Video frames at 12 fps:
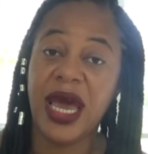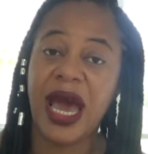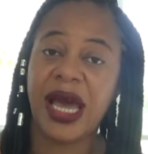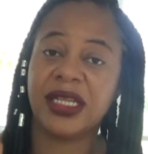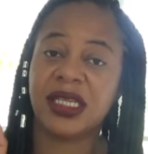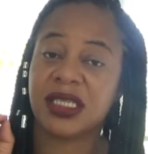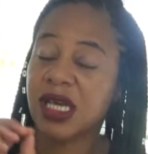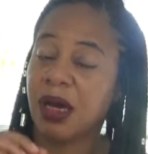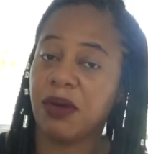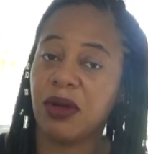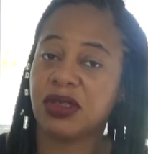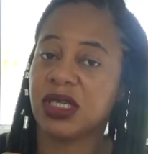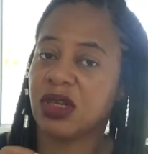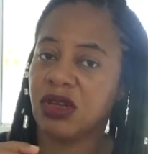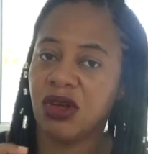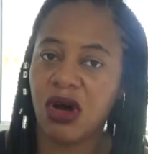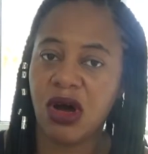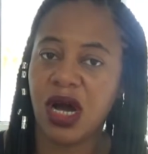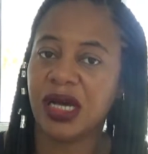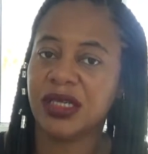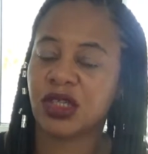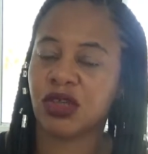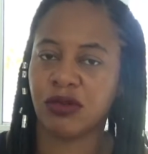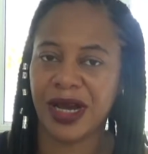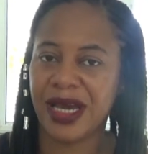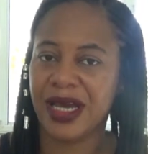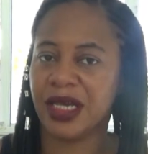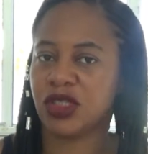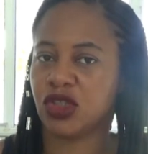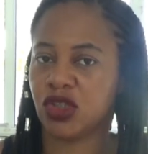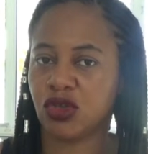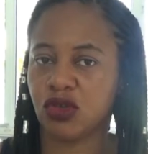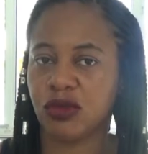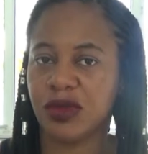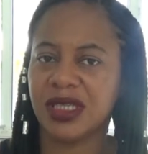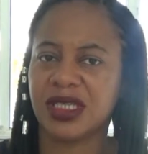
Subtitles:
and the subplots are not as great as your story.